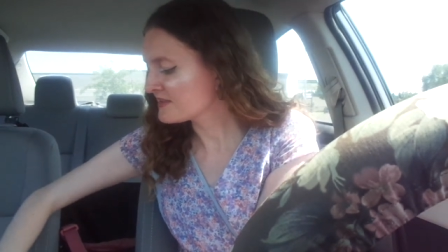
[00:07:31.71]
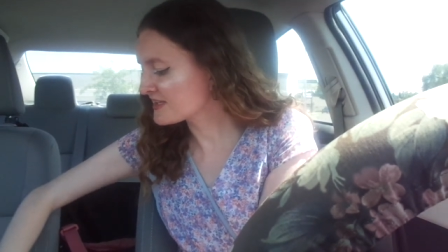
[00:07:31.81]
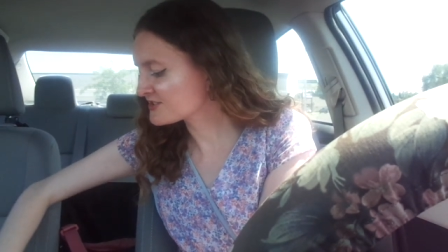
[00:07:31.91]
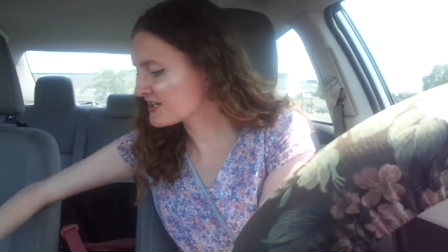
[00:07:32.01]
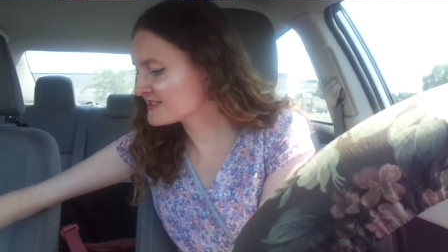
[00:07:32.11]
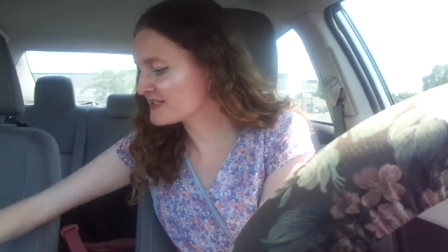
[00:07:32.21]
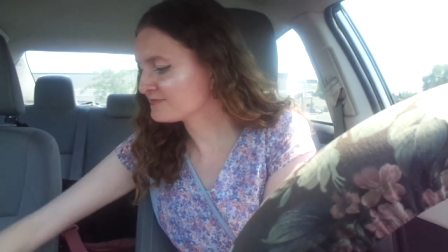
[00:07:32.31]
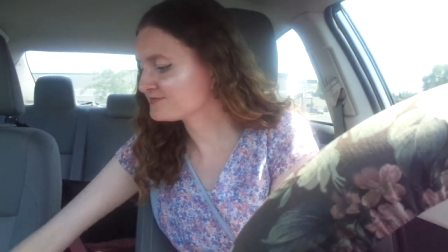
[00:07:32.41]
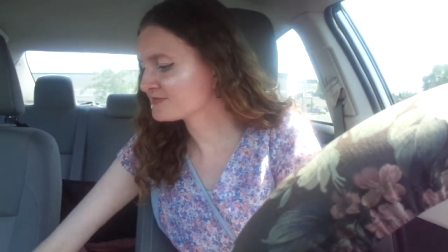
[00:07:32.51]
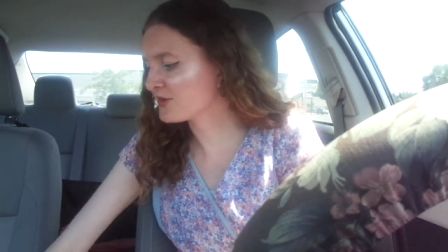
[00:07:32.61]
That's crazy.
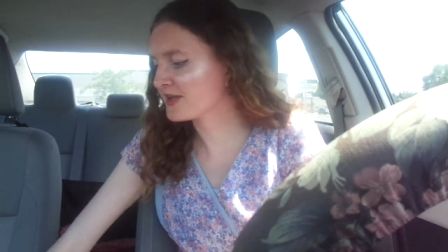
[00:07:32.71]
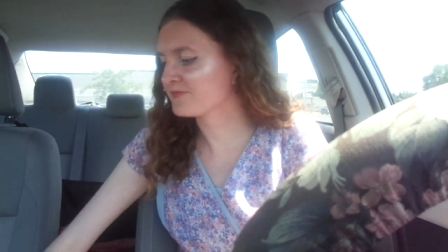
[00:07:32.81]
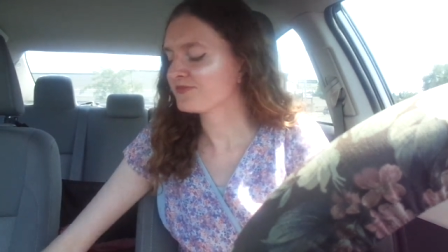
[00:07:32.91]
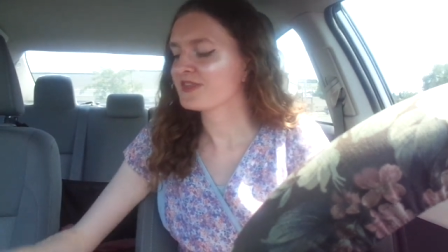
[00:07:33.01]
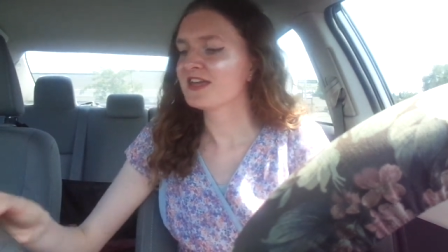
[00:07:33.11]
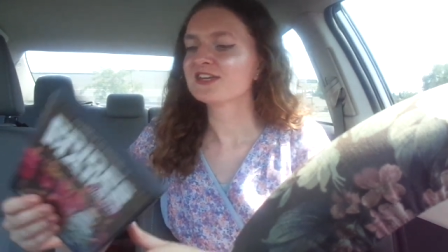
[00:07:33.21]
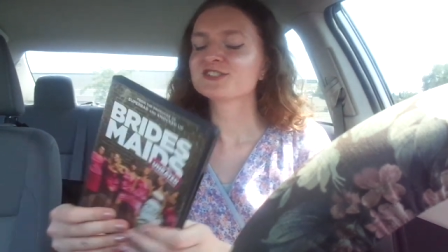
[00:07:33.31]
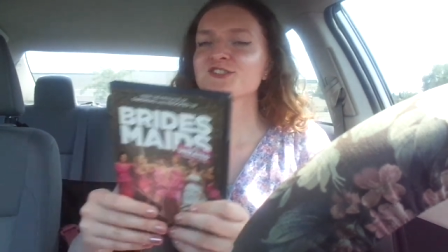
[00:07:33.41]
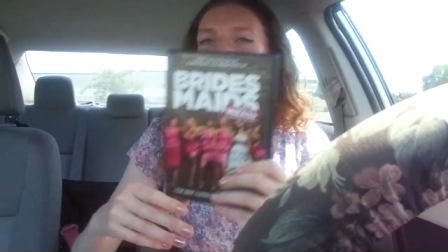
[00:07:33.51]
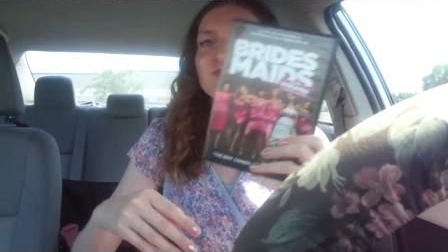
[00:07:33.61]
Okay,
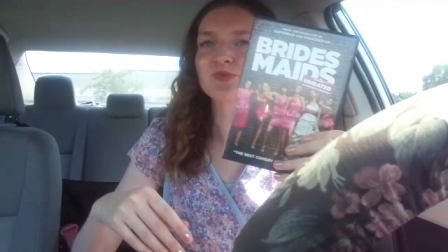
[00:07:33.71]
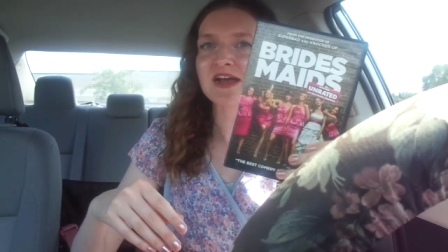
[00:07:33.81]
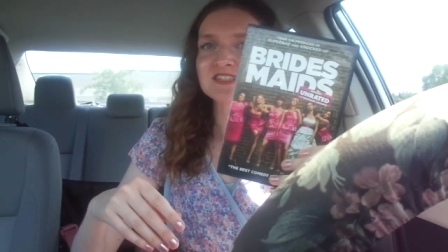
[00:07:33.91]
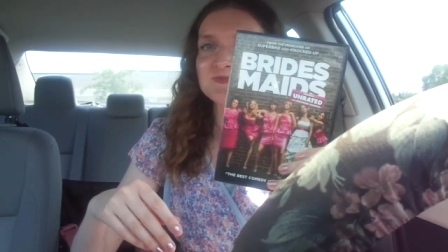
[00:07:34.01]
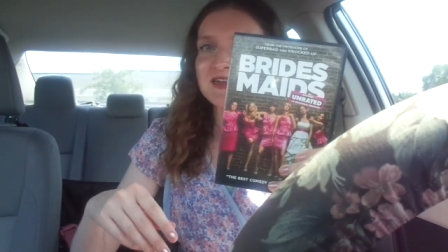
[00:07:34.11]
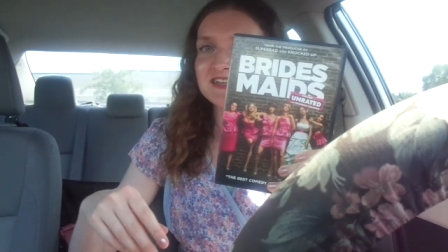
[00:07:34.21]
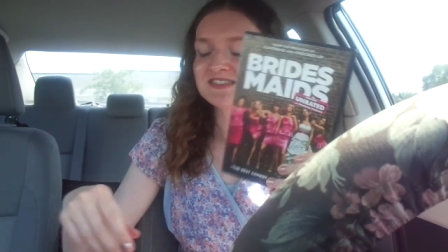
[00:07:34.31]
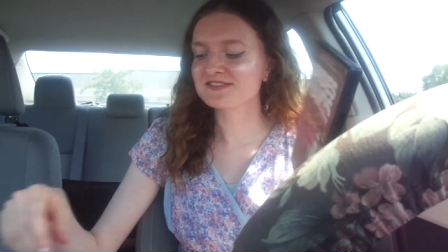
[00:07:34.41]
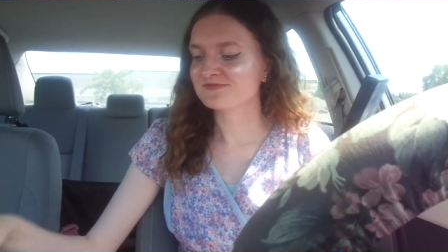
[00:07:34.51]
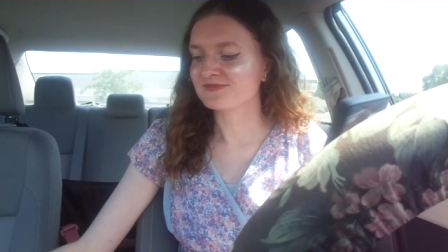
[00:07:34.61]
so
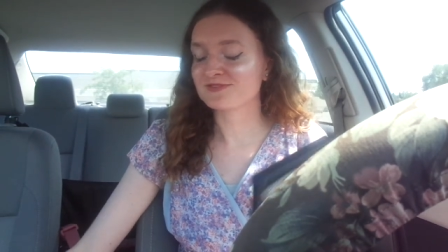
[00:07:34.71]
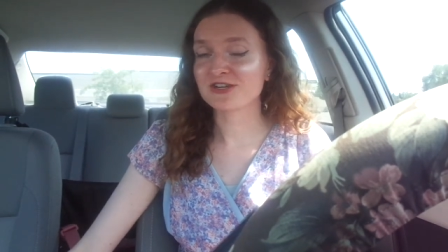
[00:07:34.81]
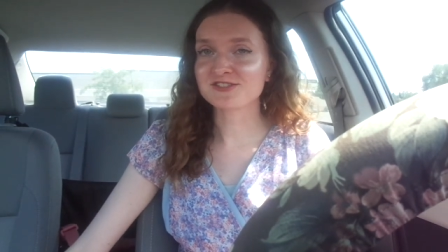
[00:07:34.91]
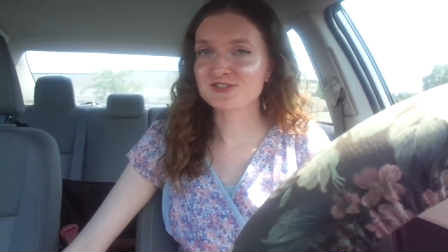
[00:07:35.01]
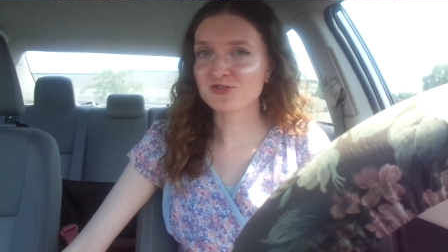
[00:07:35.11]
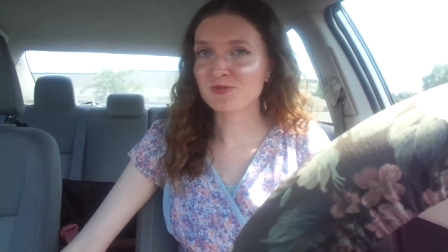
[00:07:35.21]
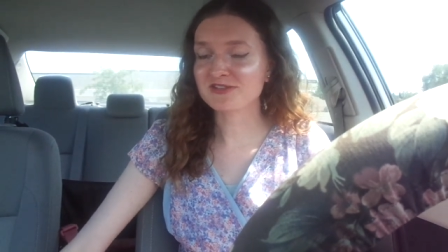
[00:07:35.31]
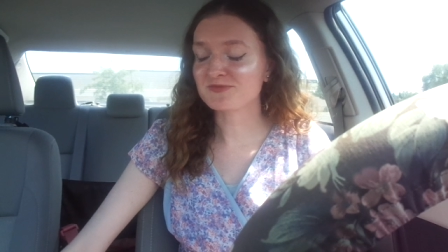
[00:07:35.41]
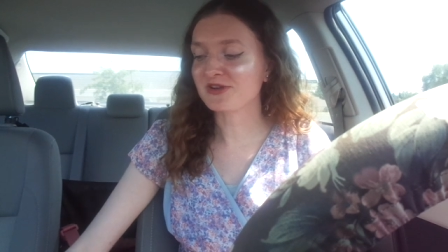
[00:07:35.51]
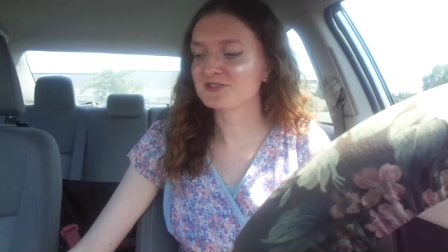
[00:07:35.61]
Bridesmaids, crazy story
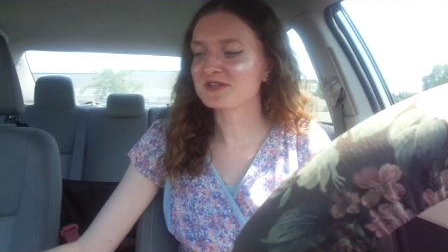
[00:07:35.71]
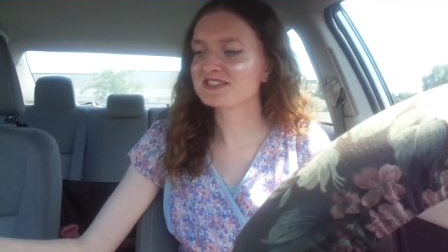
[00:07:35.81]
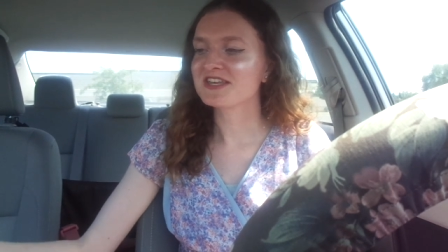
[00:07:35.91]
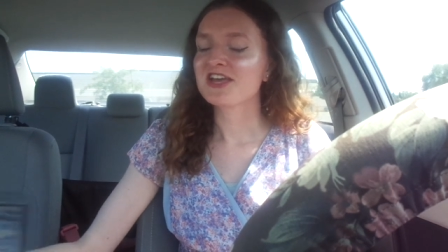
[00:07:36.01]
about some bridesmaids.